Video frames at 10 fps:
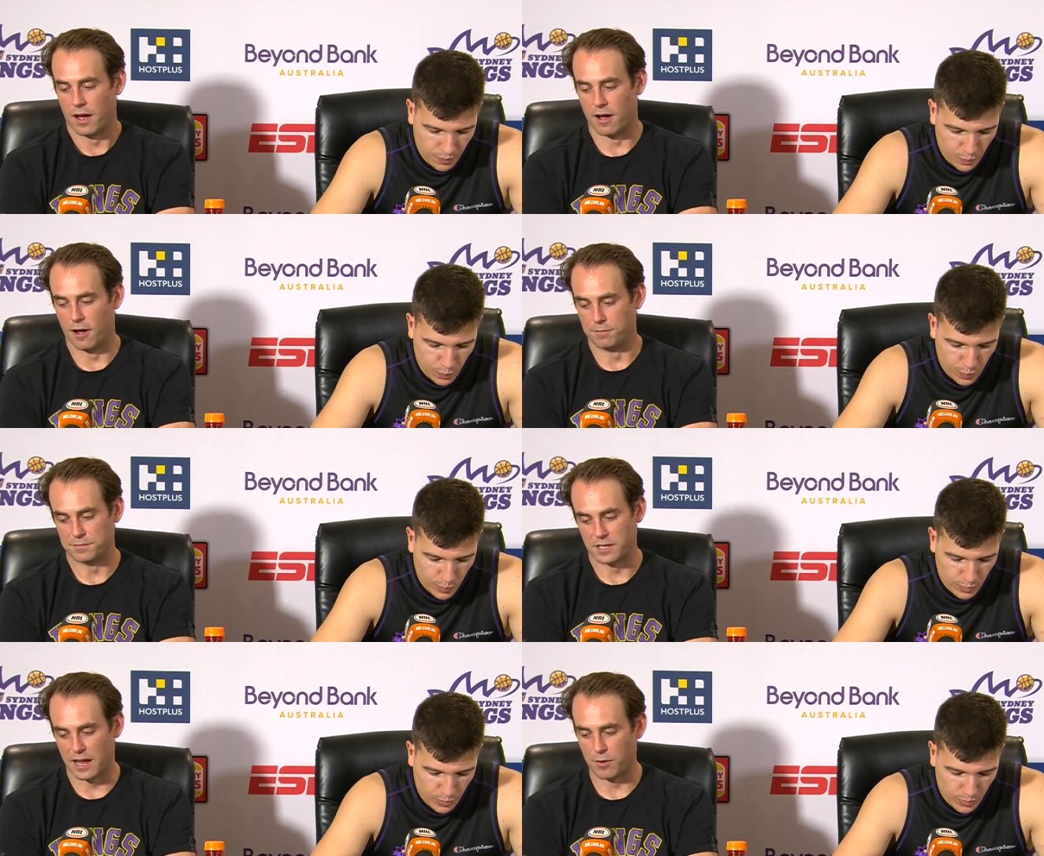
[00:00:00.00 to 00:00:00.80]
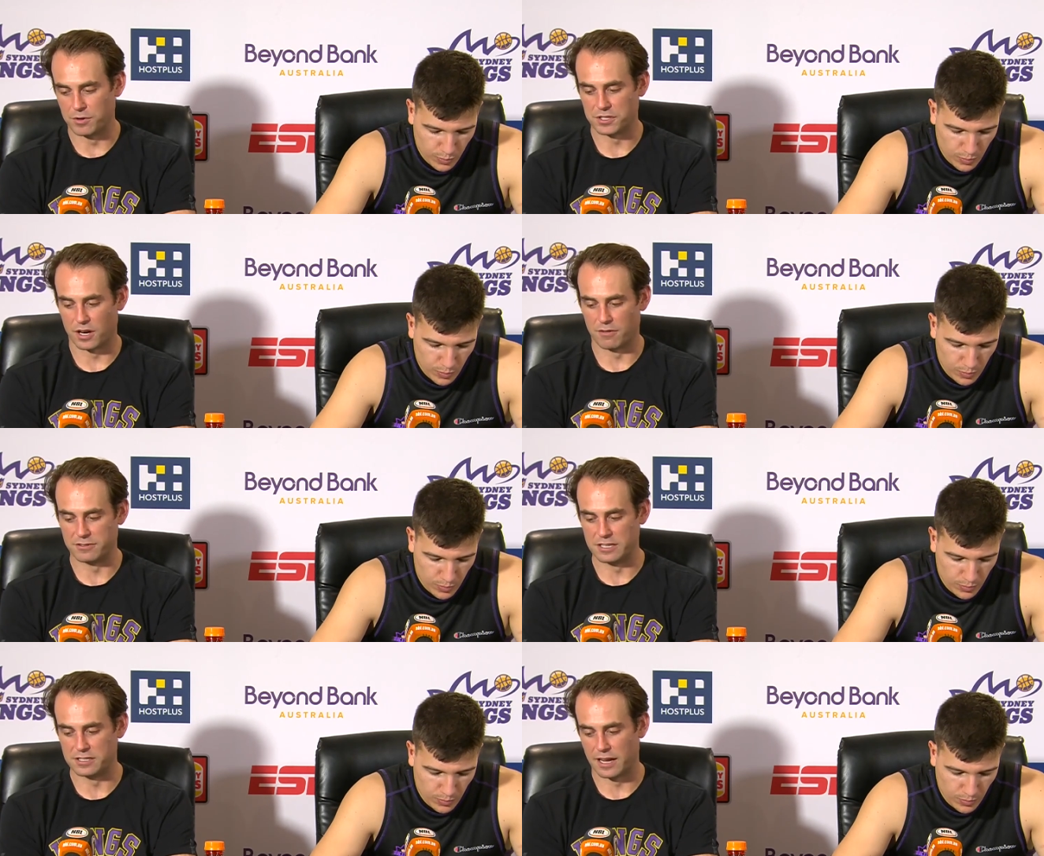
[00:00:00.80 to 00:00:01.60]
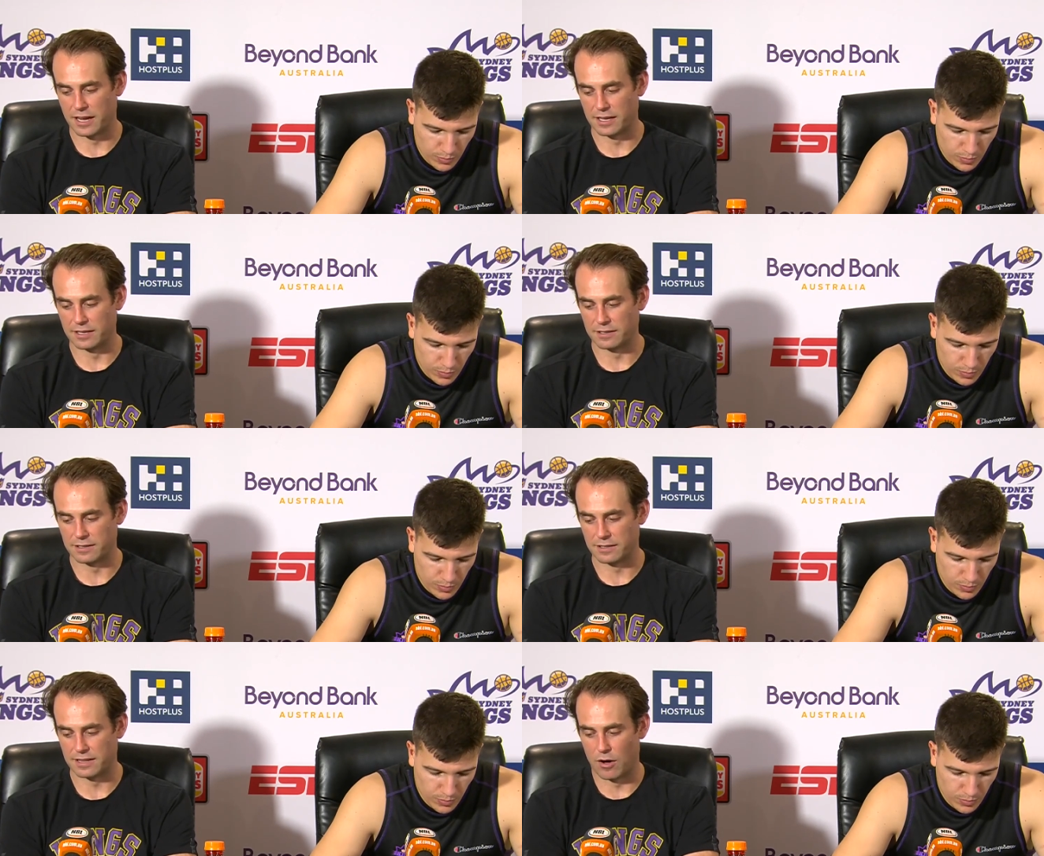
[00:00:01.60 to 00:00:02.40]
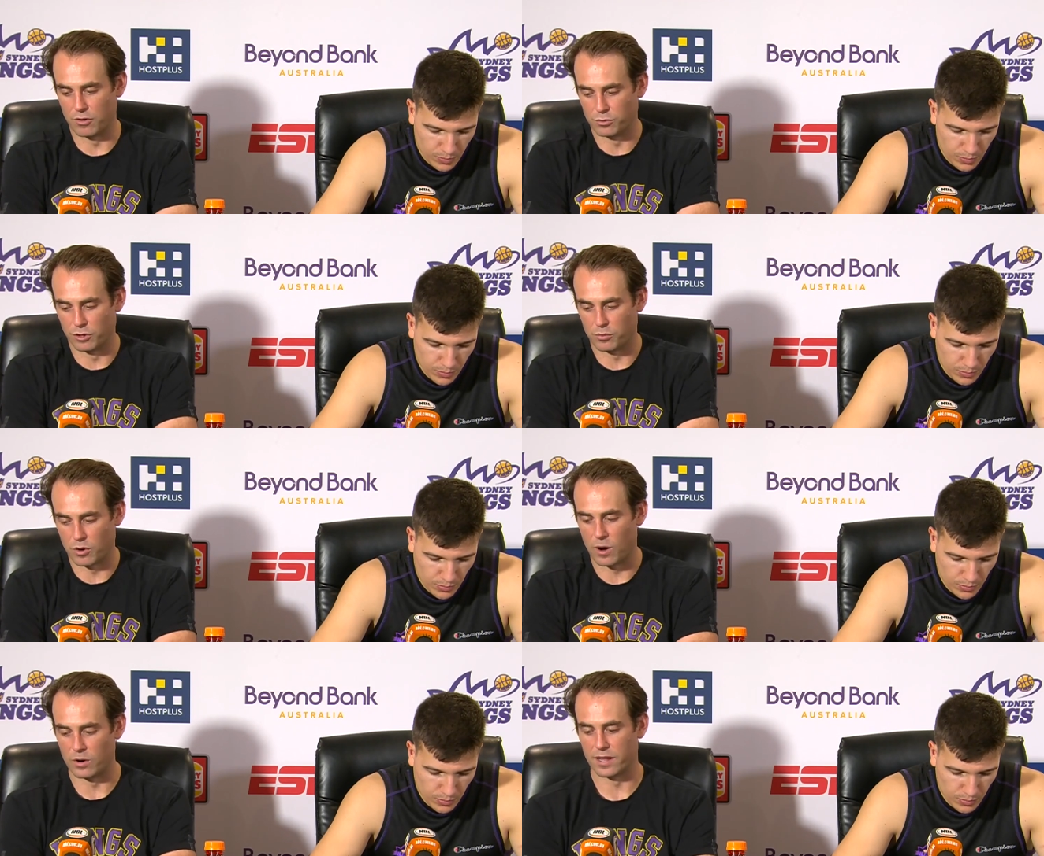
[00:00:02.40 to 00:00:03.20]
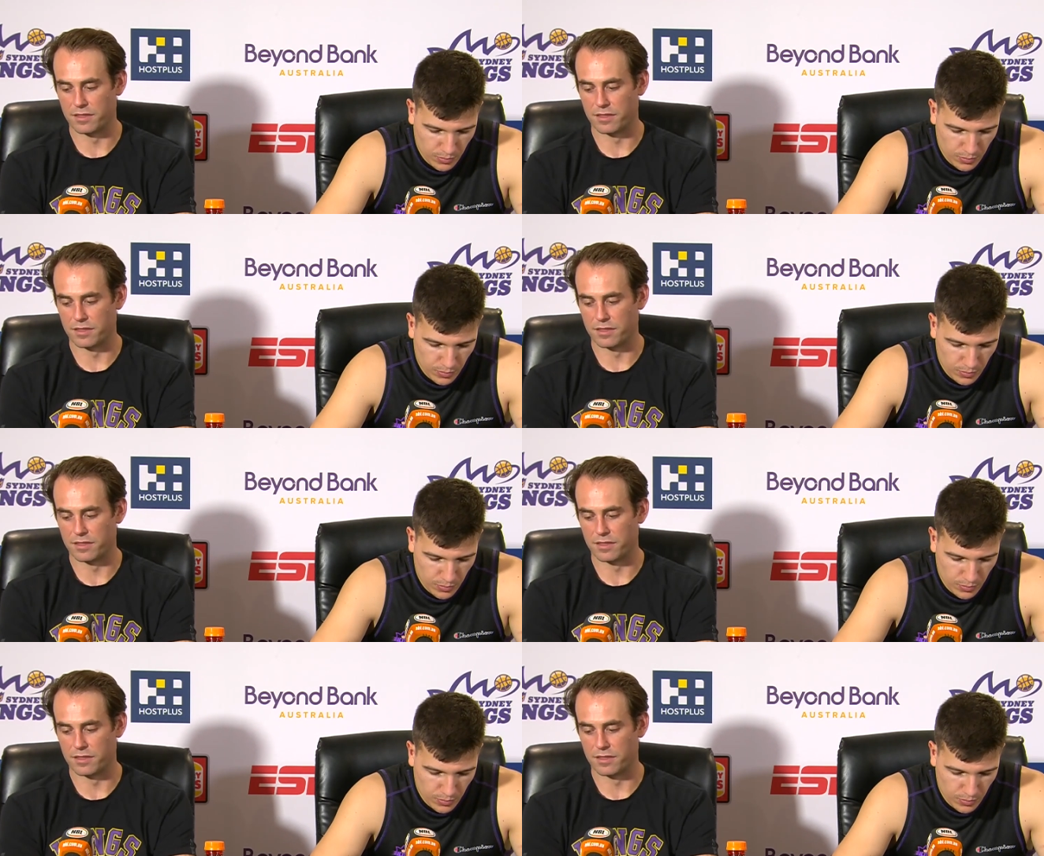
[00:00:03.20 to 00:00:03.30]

Speaker 1: Um, tonight we shut off DJ and that was really a priority.